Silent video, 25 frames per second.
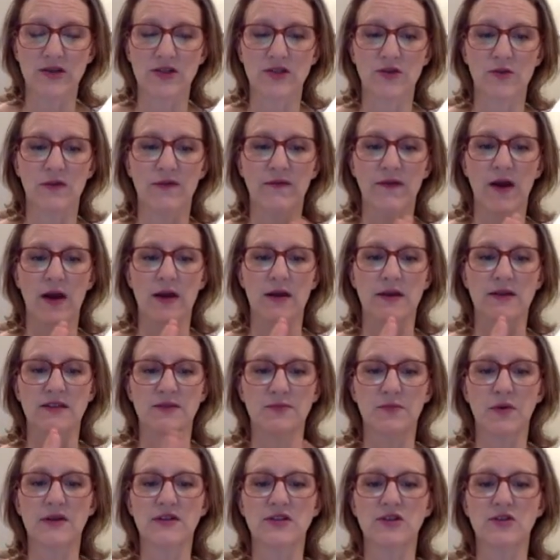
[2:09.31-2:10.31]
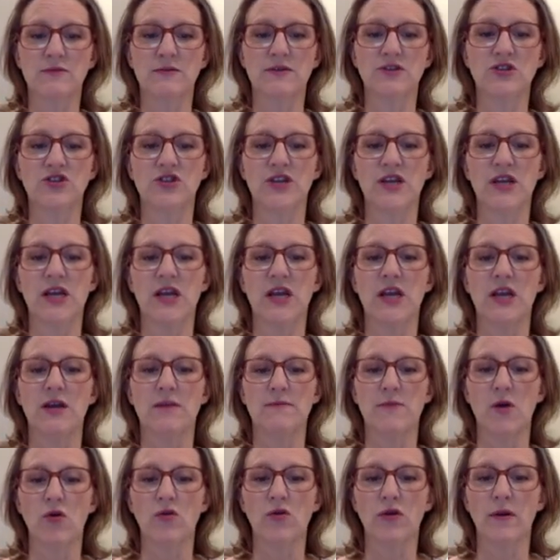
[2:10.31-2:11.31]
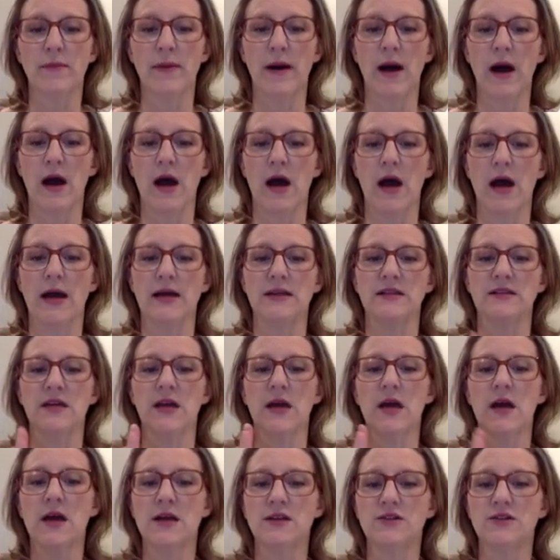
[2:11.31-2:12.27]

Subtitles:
So we've got an espresso machine, a mocha pot,